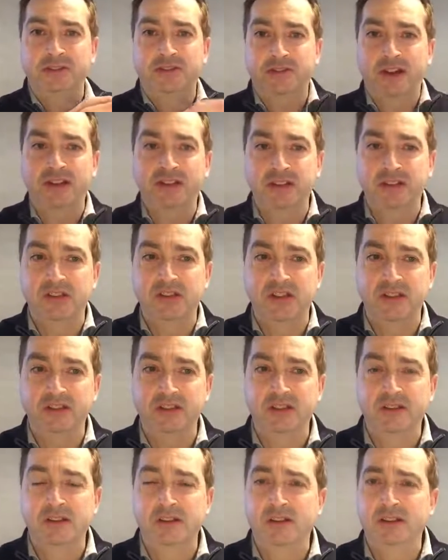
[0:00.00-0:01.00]

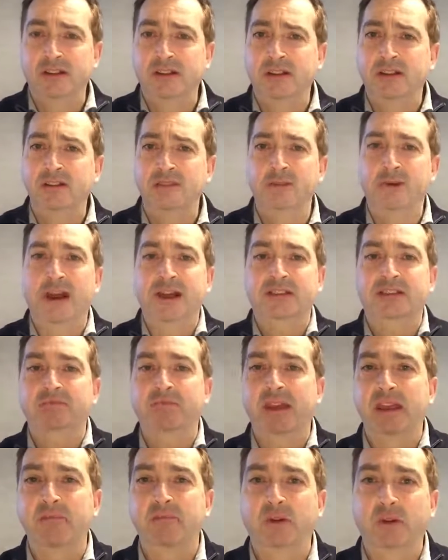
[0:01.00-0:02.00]
strategies to
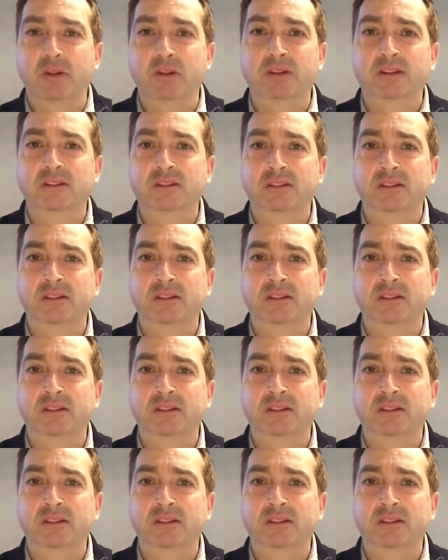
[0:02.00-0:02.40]
ask people.